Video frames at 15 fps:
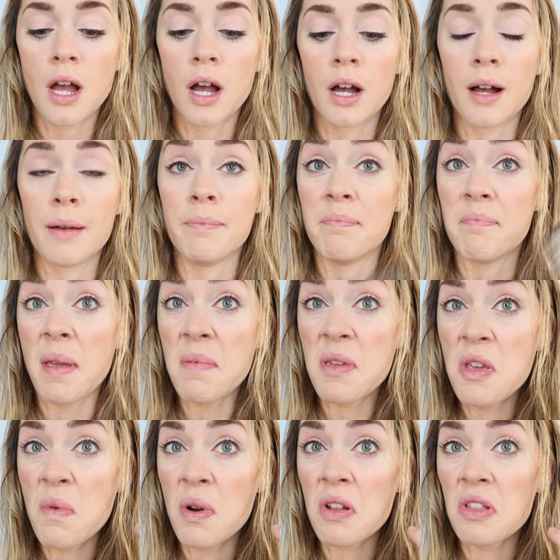um, maybe
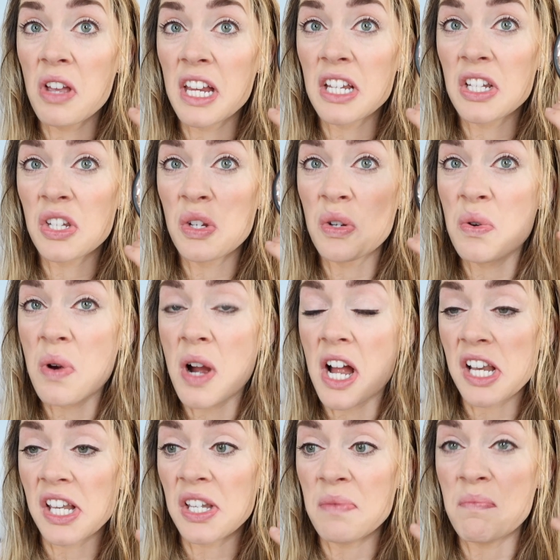you want to look into
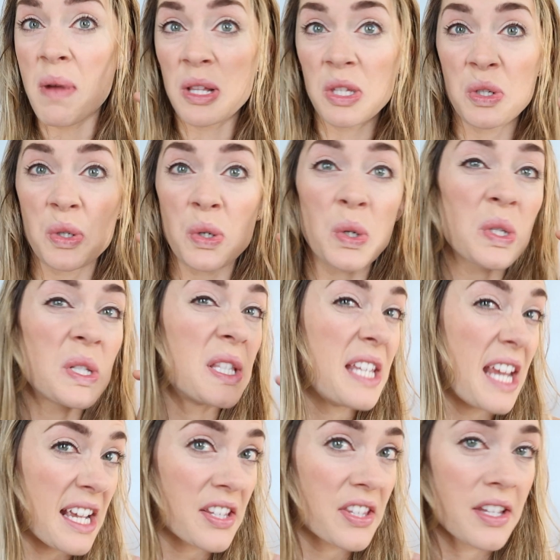a menstrual
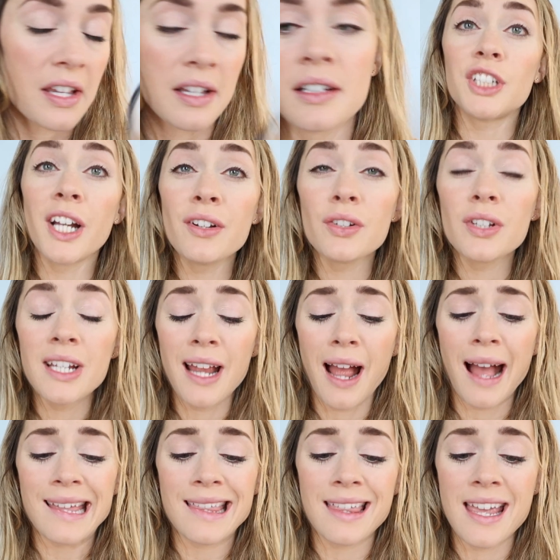disc. Generally,
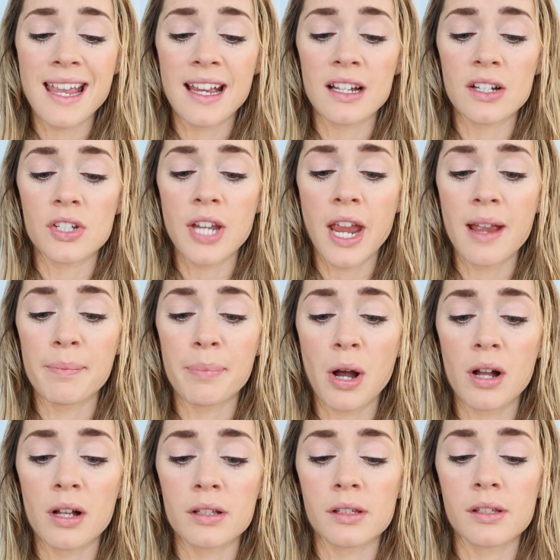I think
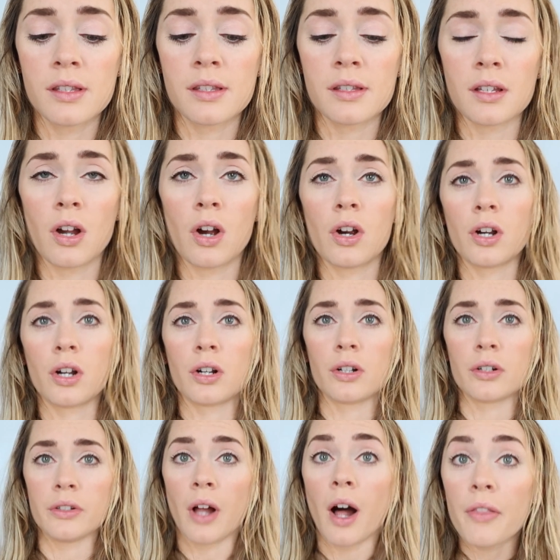tampons
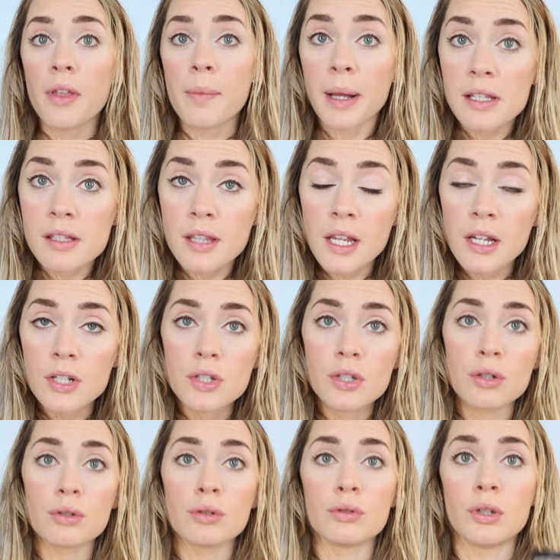are not the best thing
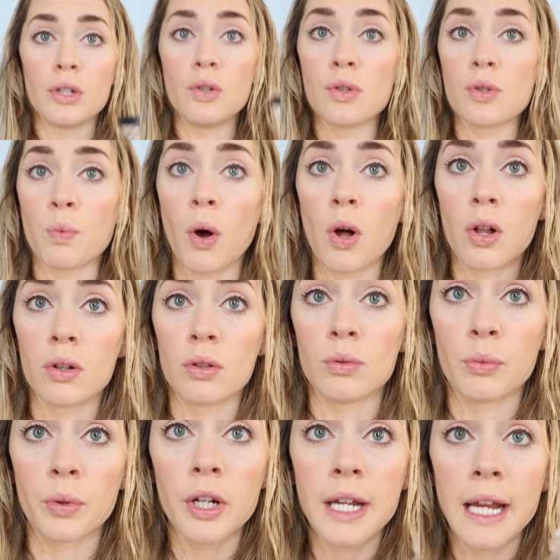to use while
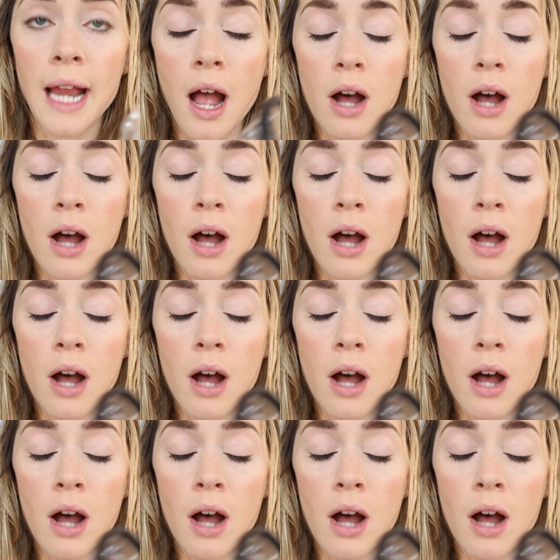working